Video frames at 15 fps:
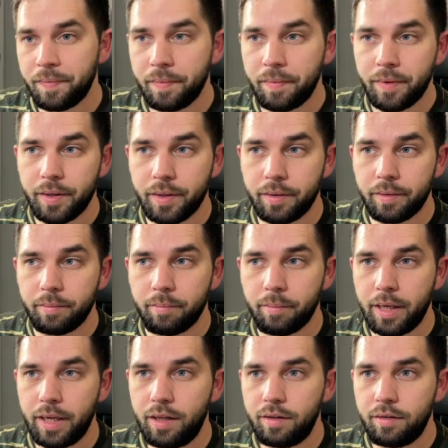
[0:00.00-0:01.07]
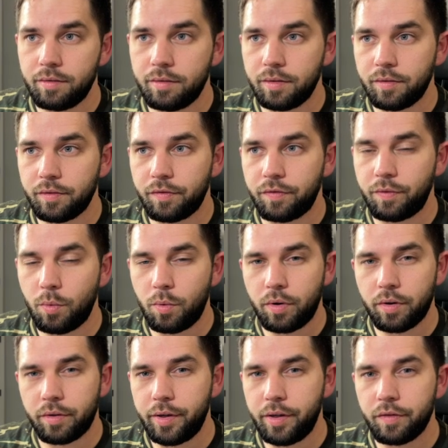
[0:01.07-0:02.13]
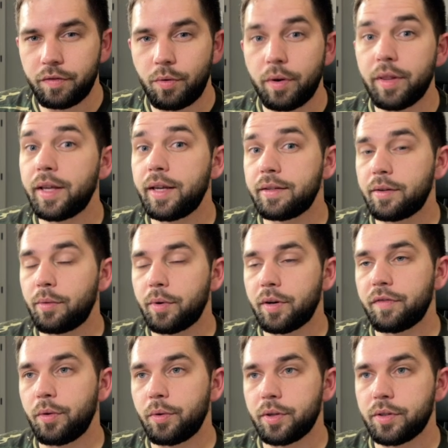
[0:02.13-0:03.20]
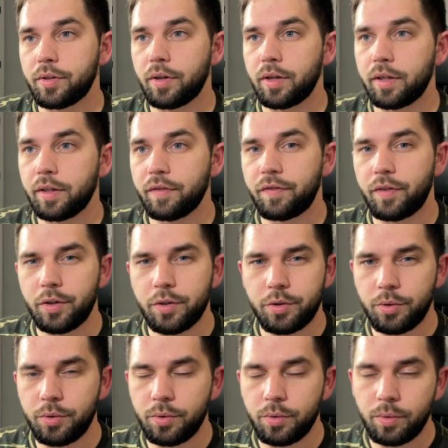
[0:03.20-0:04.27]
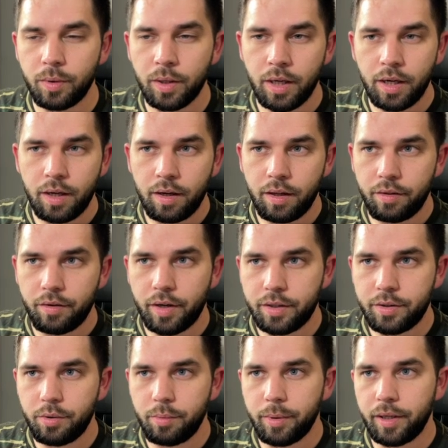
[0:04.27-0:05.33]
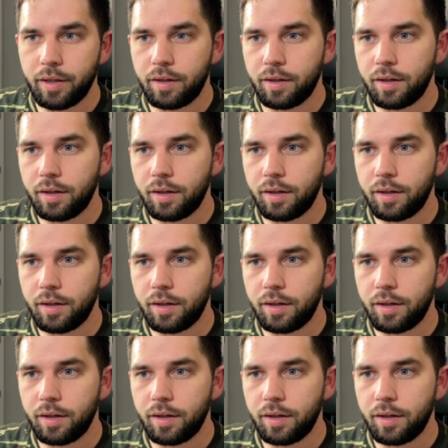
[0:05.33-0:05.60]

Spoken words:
The main three or four things I want to focus on. The first two, they're not too big.